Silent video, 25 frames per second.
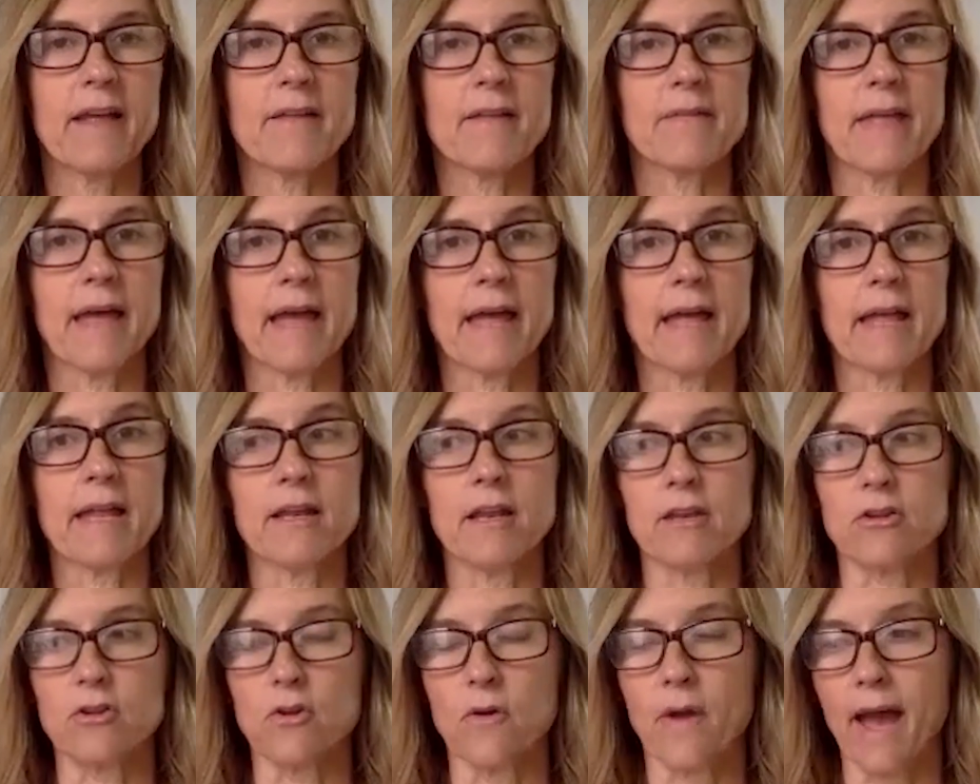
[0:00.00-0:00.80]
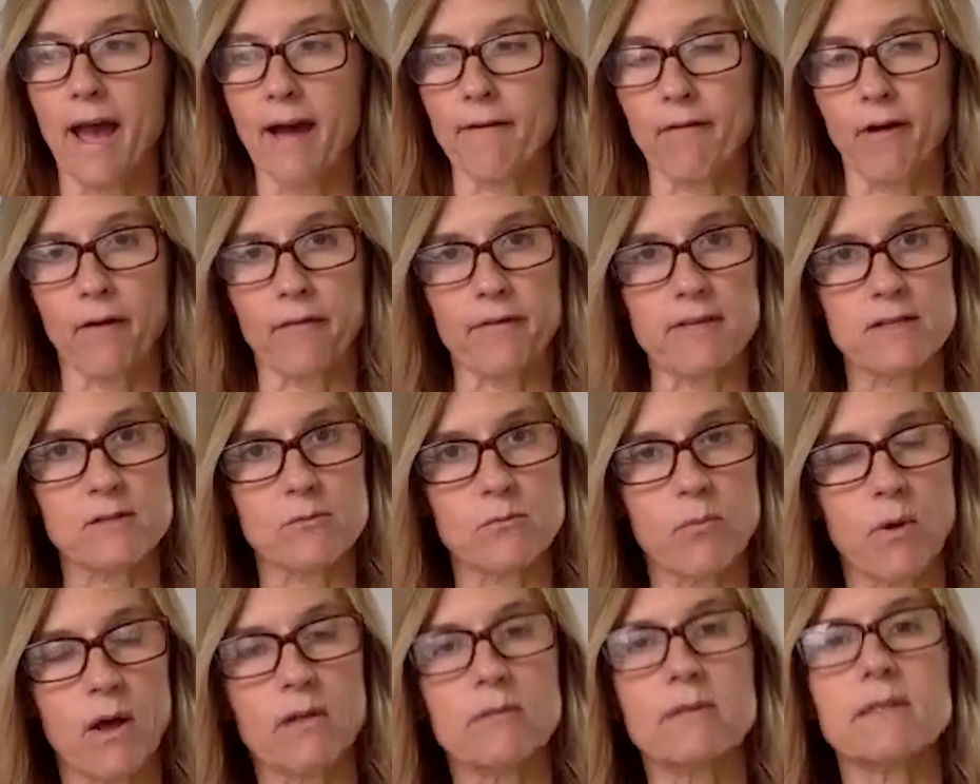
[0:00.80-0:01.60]
Then you have all these
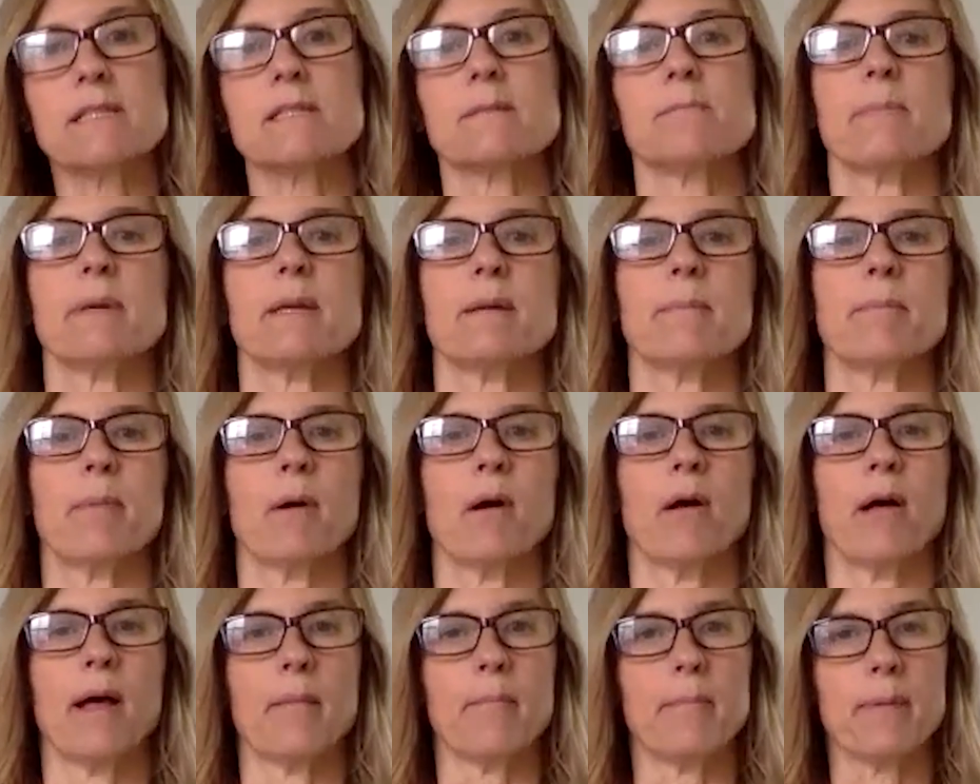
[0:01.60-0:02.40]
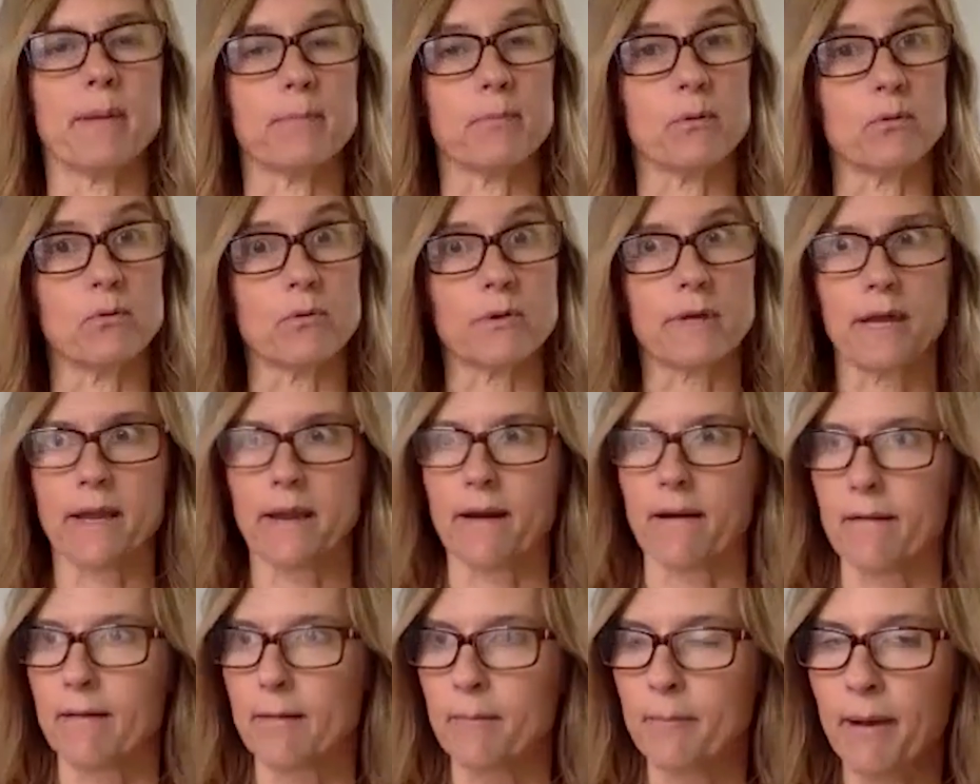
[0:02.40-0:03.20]
wellness people and people who
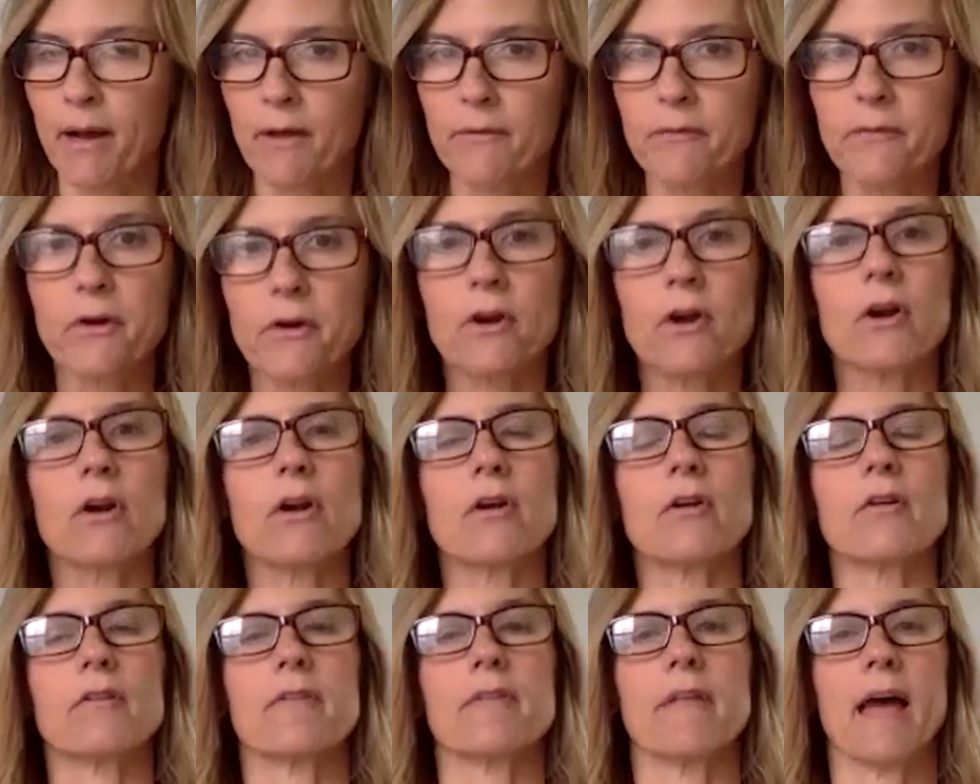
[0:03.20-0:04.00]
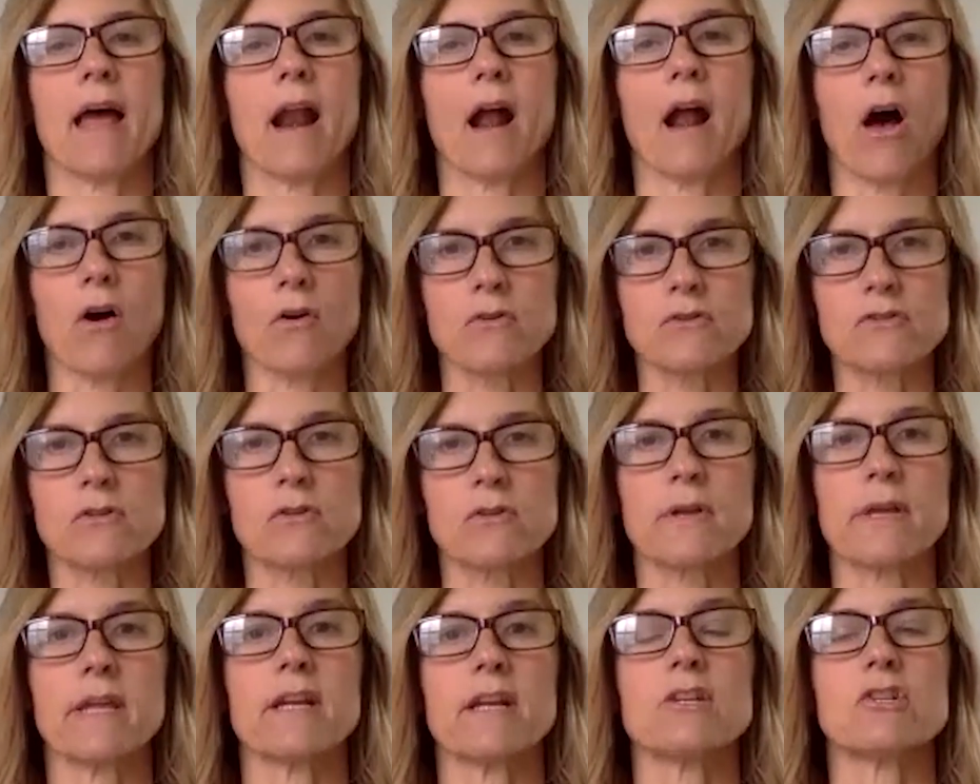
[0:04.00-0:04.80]
care about the earth that also
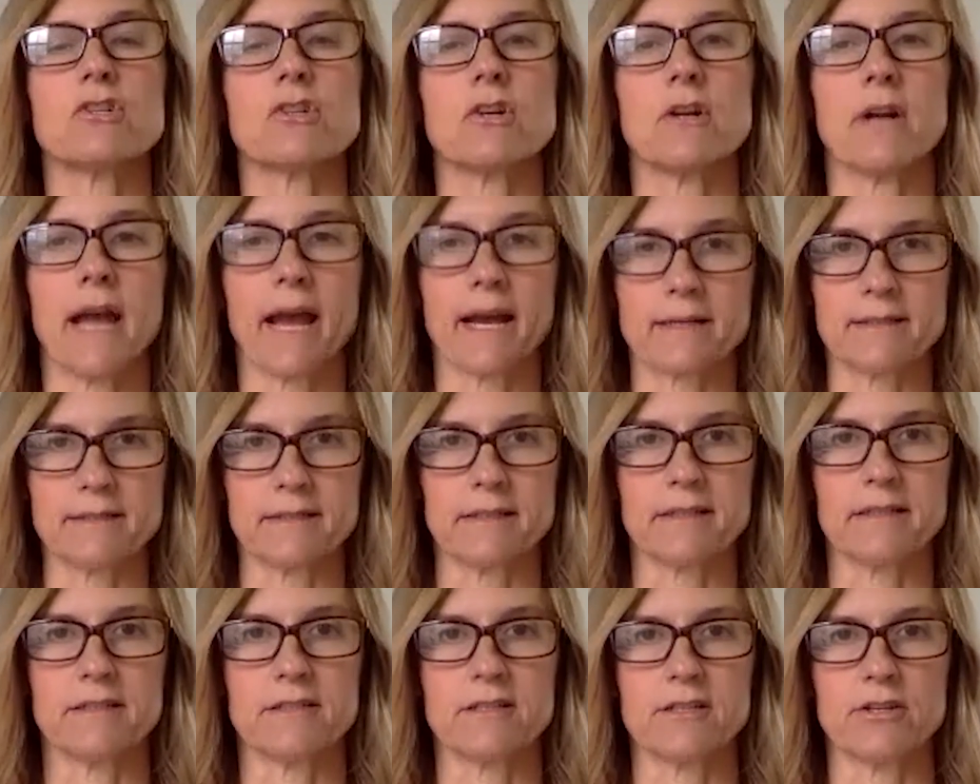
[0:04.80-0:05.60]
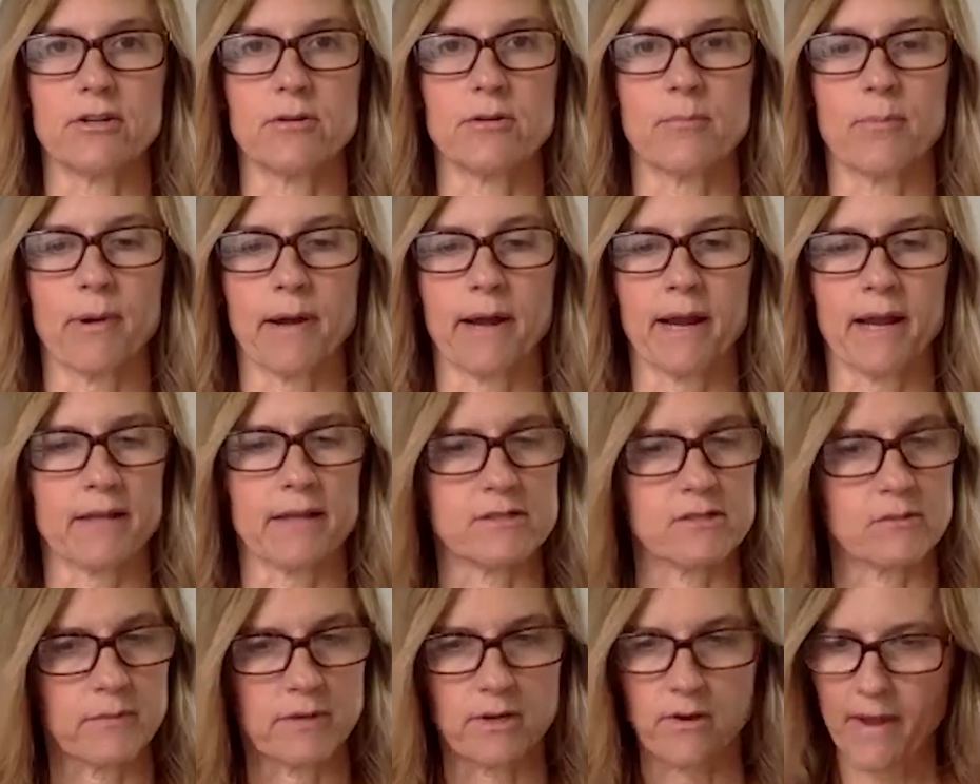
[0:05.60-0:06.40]
get attracted to your brand.
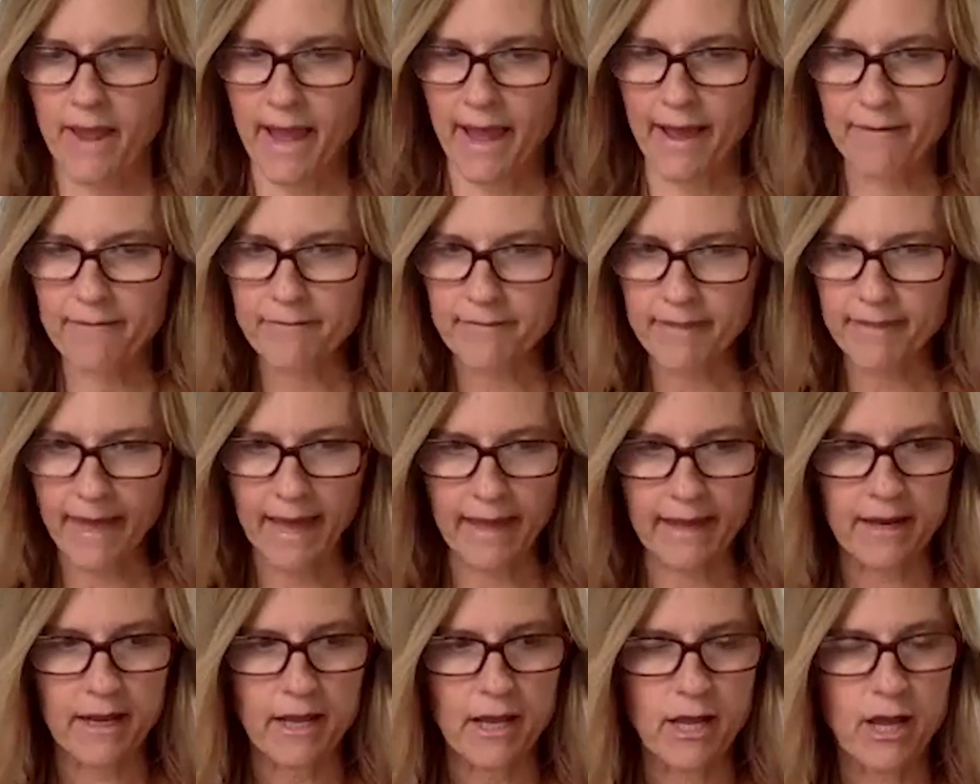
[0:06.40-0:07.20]
So when you have that